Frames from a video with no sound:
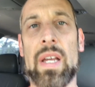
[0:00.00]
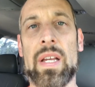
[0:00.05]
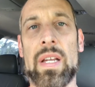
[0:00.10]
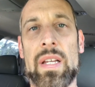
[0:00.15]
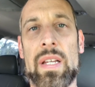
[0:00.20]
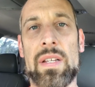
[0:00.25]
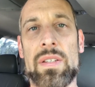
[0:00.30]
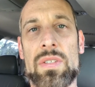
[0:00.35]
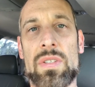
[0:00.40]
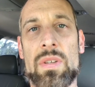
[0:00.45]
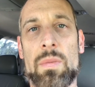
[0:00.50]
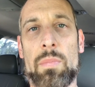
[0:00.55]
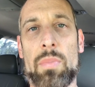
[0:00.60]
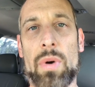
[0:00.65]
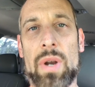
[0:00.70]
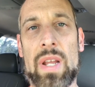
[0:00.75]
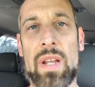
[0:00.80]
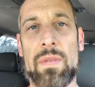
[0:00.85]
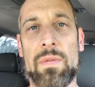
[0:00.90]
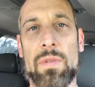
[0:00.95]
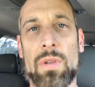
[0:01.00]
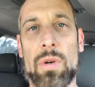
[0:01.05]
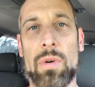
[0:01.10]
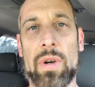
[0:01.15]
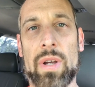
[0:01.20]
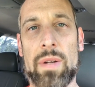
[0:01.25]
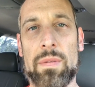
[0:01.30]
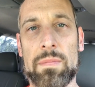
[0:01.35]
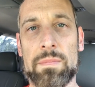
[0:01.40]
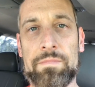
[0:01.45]
is the brake
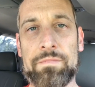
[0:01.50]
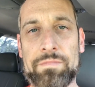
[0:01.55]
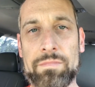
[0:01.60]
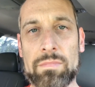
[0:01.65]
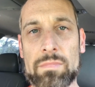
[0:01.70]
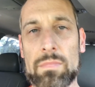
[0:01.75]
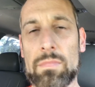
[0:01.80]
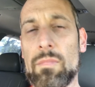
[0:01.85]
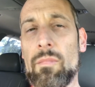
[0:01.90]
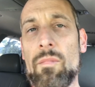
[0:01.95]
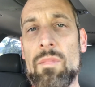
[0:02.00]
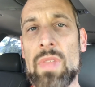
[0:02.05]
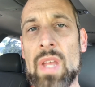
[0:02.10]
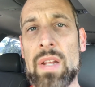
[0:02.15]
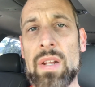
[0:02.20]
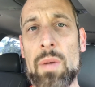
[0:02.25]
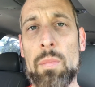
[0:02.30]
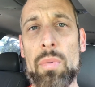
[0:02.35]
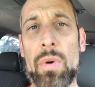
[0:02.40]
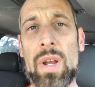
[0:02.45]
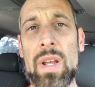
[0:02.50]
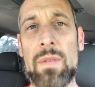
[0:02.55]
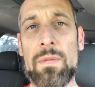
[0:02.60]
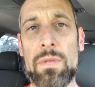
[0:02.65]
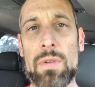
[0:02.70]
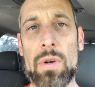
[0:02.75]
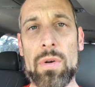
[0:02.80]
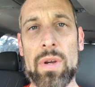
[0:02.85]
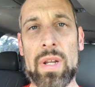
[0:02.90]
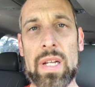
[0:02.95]
fluid. Now, brake
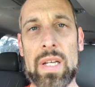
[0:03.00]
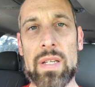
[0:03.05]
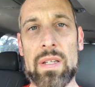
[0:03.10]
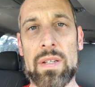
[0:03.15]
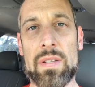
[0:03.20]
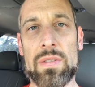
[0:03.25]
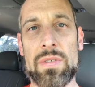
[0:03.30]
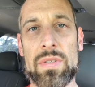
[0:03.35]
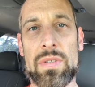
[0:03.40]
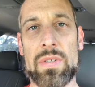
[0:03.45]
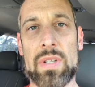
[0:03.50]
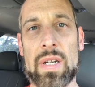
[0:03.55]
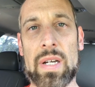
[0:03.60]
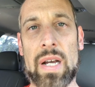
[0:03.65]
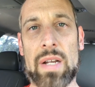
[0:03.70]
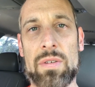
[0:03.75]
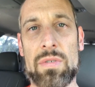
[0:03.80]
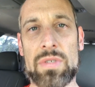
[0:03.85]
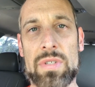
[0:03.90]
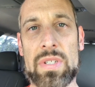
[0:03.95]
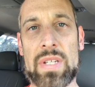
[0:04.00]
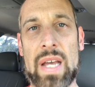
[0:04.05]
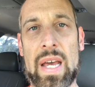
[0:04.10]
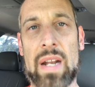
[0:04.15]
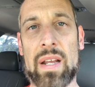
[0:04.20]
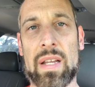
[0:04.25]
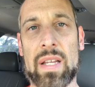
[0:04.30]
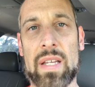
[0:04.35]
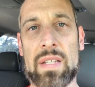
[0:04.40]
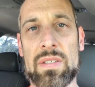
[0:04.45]
fluid is
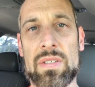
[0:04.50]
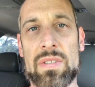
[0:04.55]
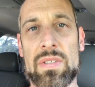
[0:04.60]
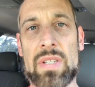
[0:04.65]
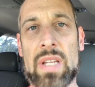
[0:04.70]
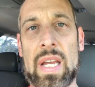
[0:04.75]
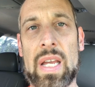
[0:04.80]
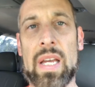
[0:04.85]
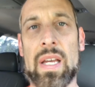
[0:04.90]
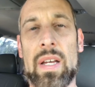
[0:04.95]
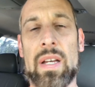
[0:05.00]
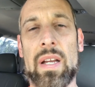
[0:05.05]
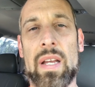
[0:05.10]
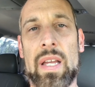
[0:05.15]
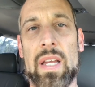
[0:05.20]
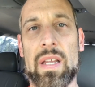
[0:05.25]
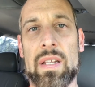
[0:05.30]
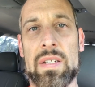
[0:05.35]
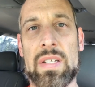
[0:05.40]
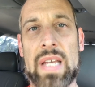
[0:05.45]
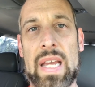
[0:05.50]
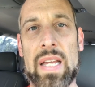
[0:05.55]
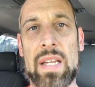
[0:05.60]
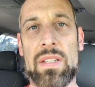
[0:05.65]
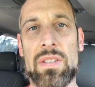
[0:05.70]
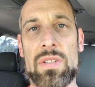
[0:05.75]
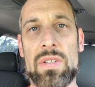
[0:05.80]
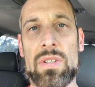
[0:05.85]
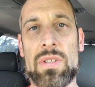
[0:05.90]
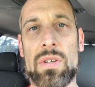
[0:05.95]
hydrostatic. It
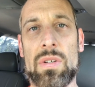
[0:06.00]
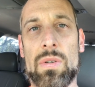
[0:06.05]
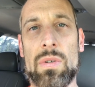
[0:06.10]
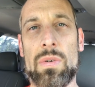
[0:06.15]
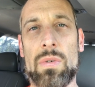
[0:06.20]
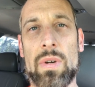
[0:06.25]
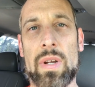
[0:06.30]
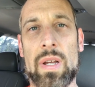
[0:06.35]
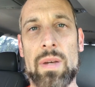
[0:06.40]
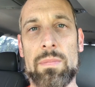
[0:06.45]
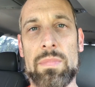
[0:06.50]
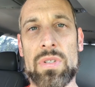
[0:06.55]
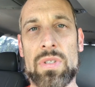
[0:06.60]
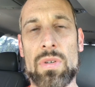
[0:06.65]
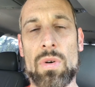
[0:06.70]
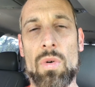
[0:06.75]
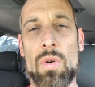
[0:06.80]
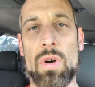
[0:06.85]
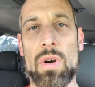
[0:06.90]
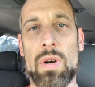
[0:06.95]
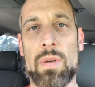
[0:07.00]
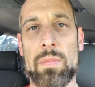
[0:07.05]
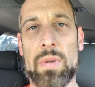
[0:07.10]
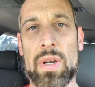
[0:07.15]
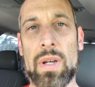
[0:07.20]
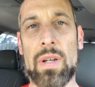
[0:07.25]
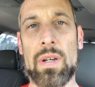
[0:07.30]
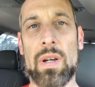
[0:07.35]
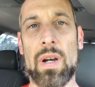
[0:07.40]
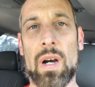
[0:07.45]
tends to absorb
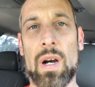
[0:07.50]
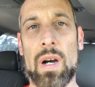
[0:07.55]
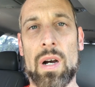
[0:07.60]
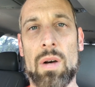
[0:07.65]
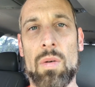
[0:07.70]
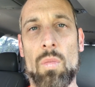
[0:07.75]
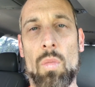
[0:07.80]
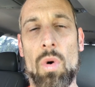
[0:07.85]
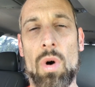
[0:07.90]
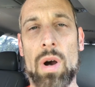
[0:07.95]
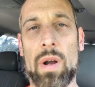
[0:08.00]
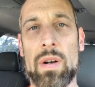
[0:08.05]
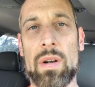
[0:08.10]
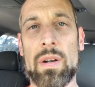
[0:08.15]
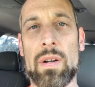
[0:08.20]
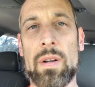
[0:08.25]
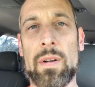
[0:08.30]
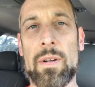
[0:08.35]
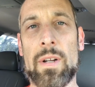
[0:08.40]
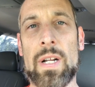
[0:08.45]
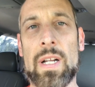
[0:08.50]
water,